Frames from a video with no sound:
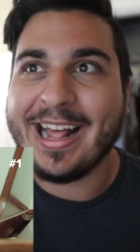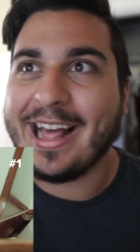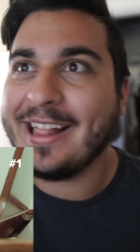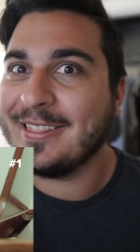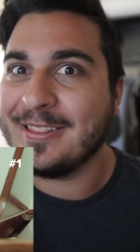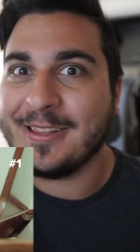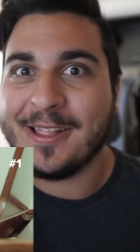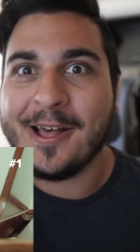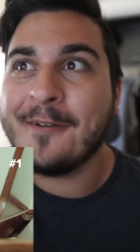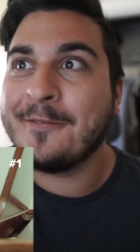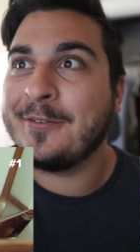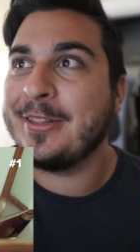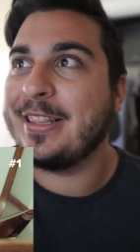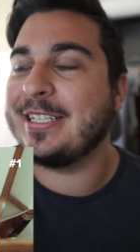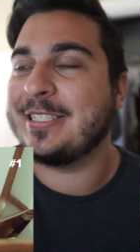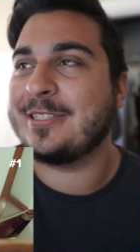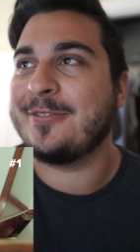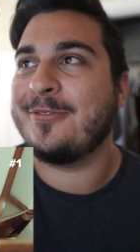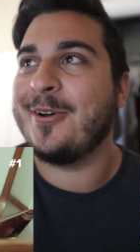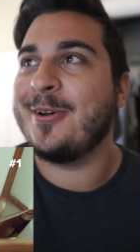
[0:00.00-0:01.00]
I loved
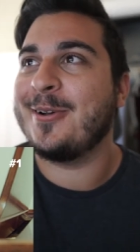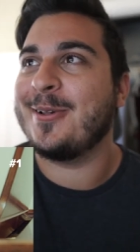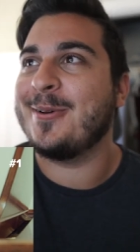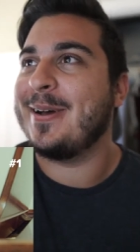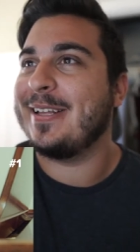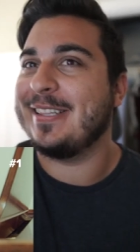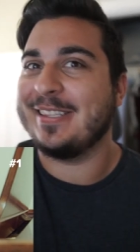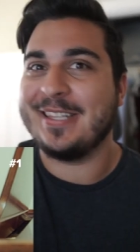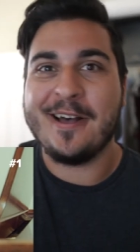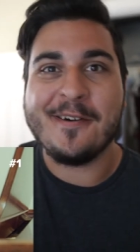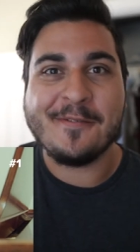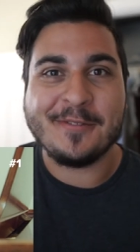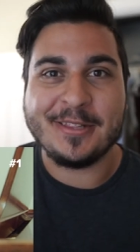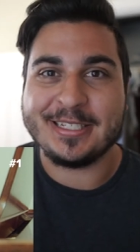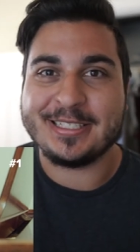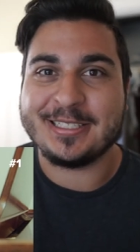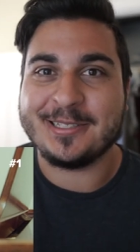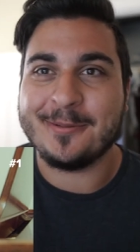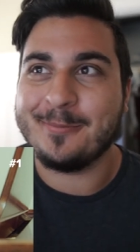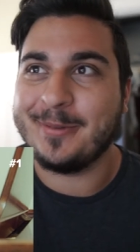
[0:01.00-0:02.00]
this photo. I love
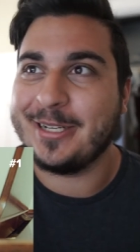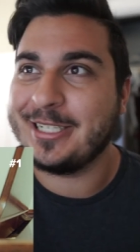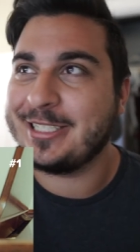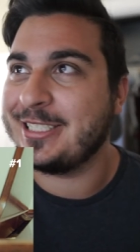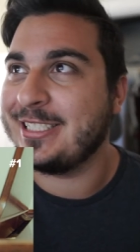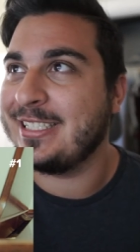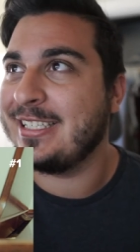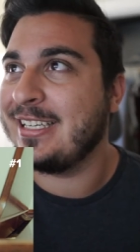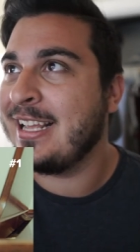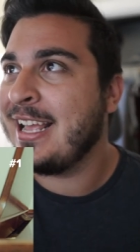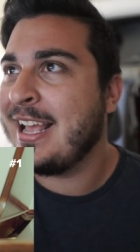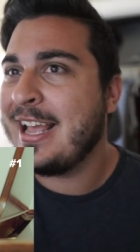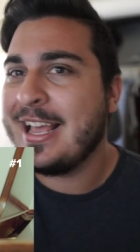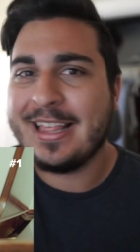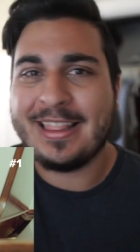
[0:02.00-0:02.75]
this submission.